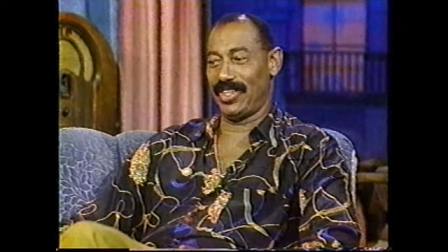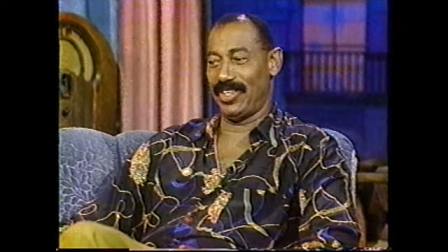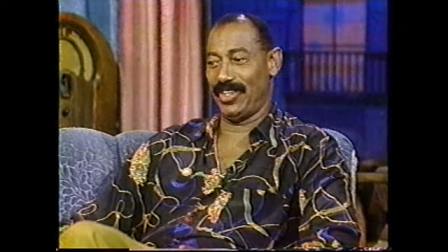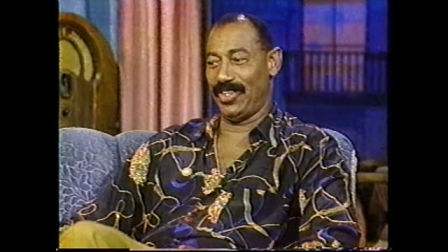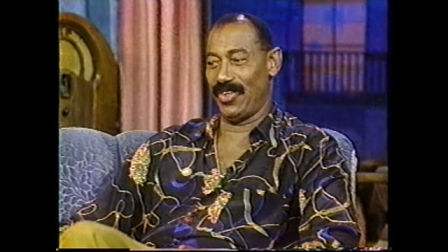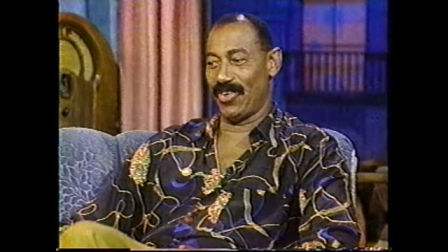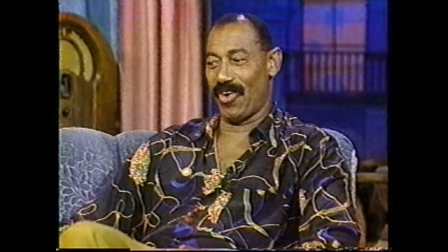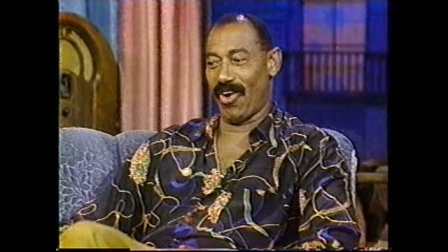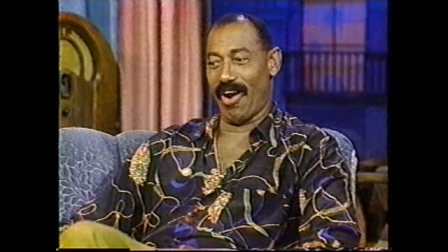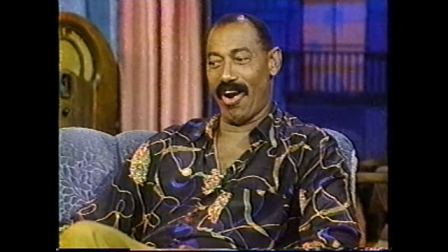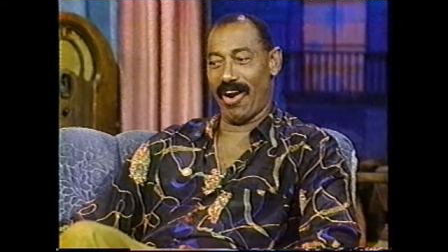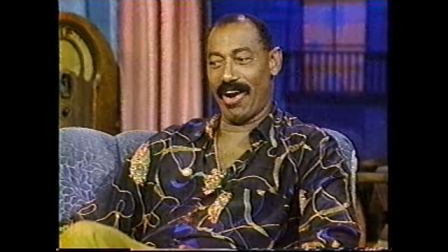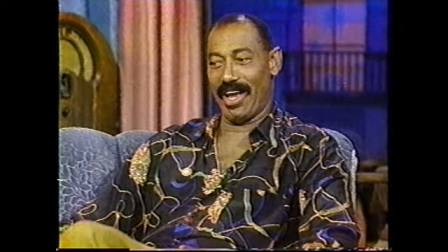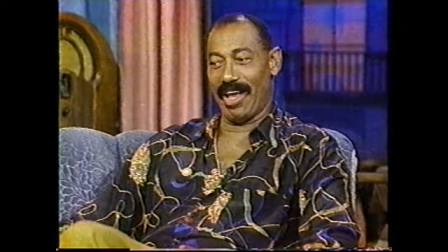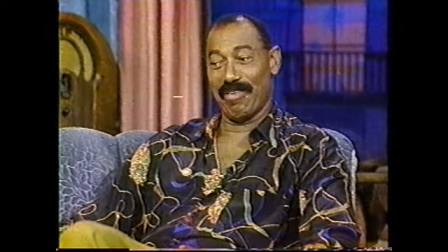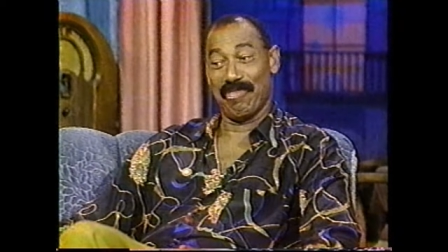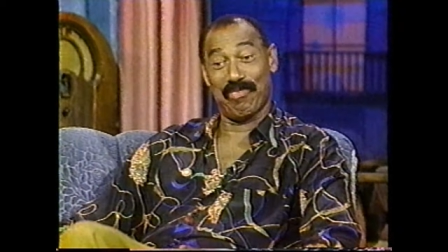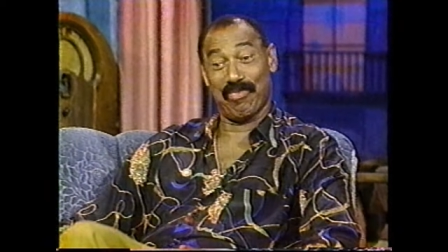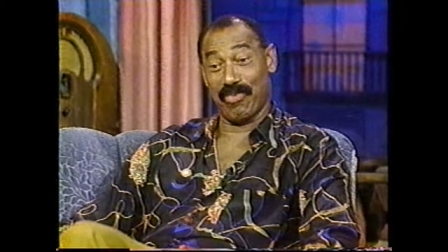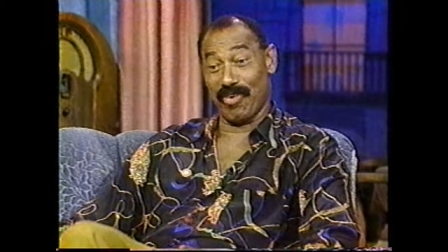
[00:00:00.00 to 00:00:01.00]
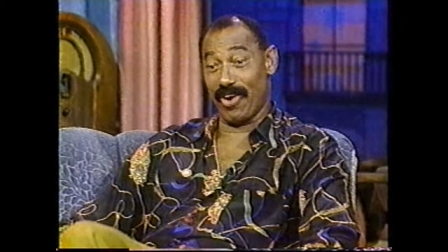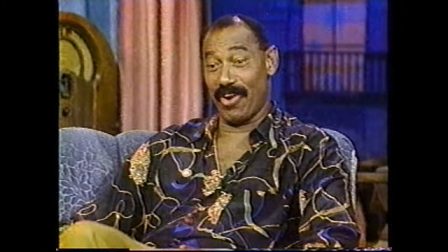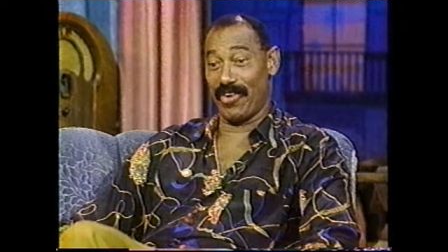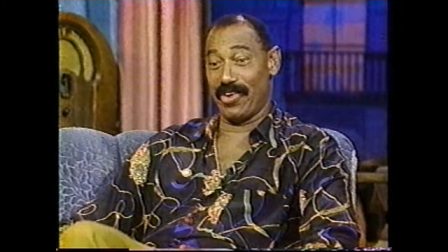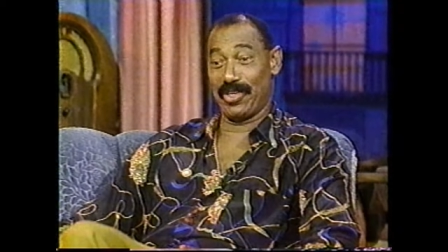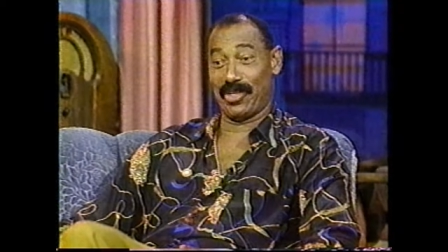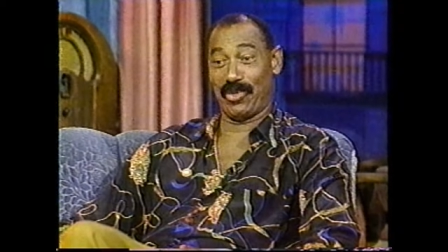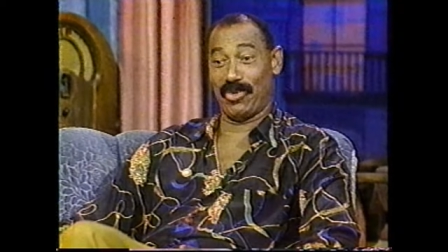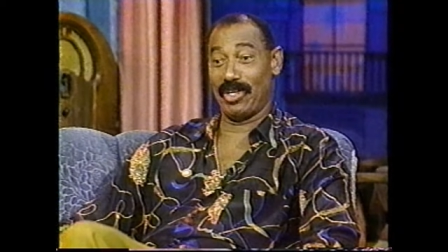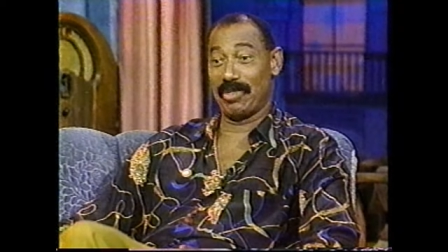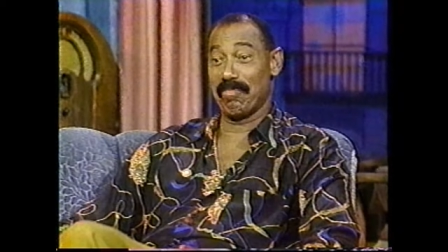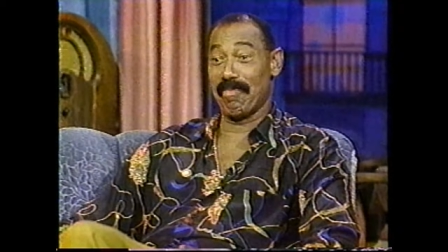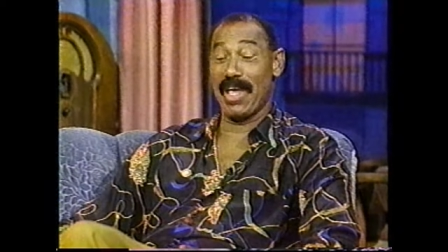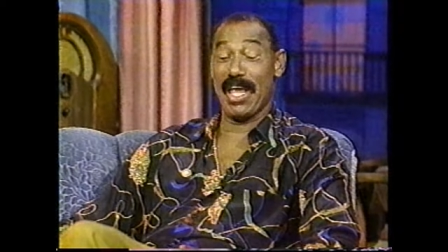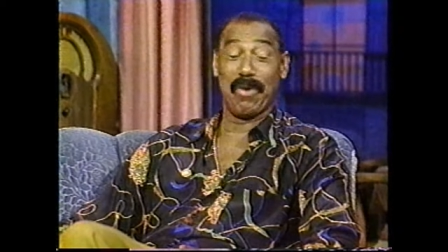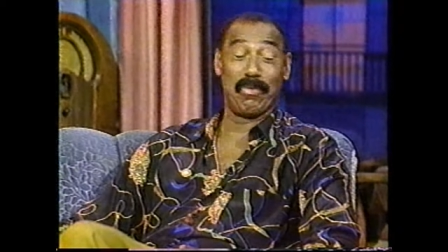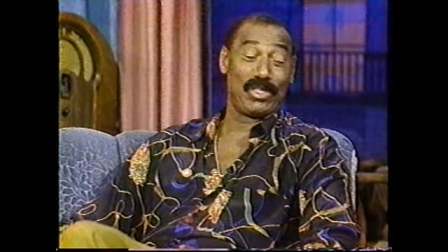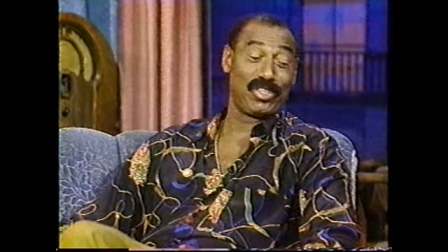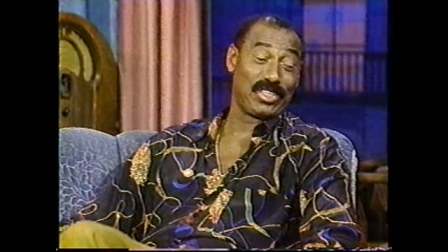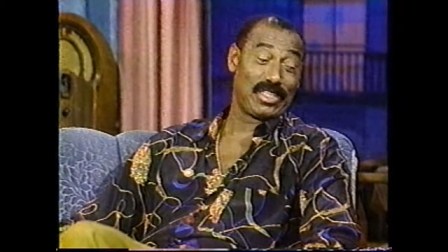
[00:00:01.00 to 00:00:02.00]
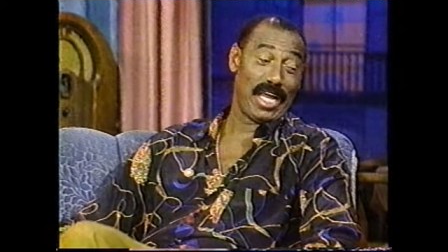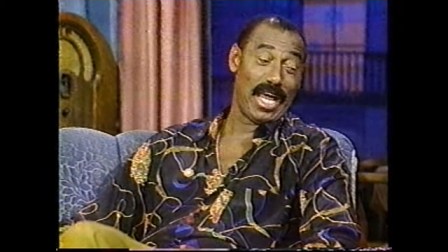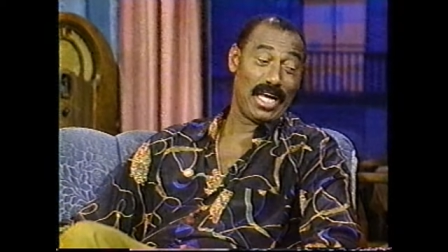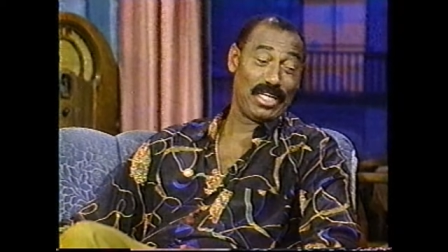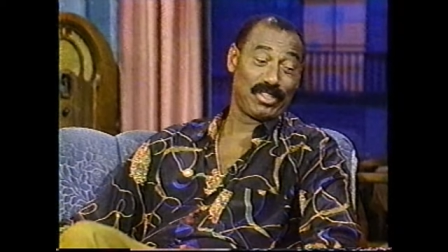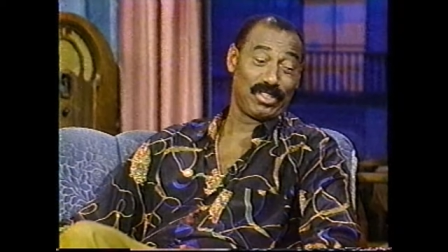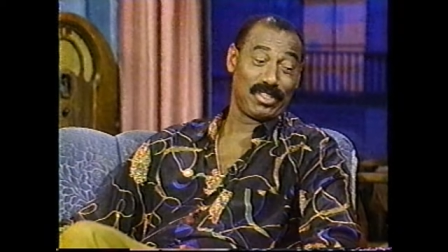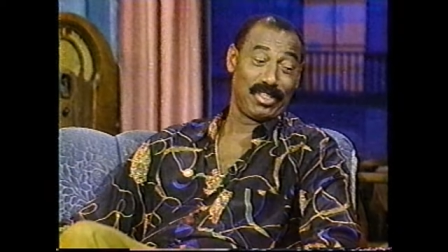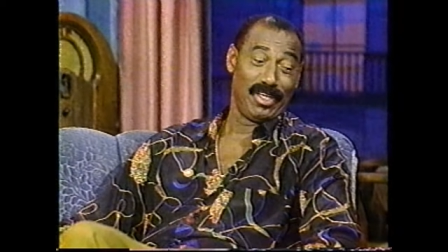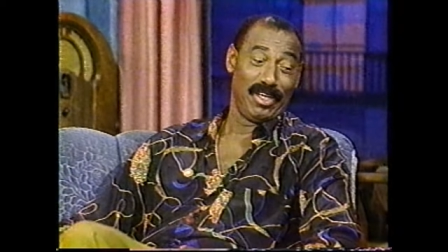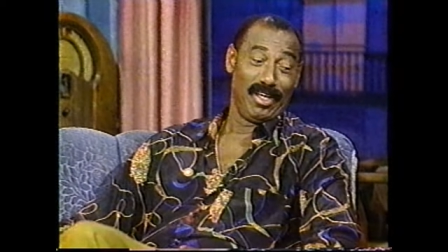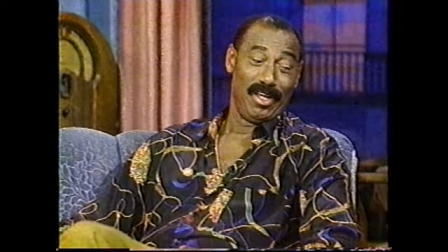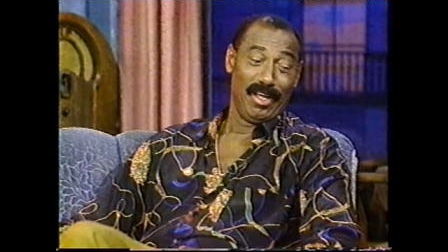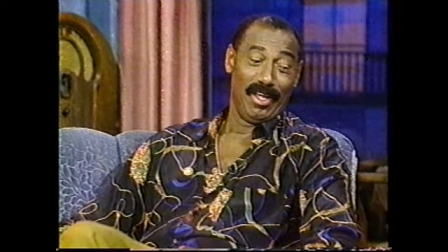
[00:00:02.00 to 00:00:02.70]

you, you are a very good man with stats,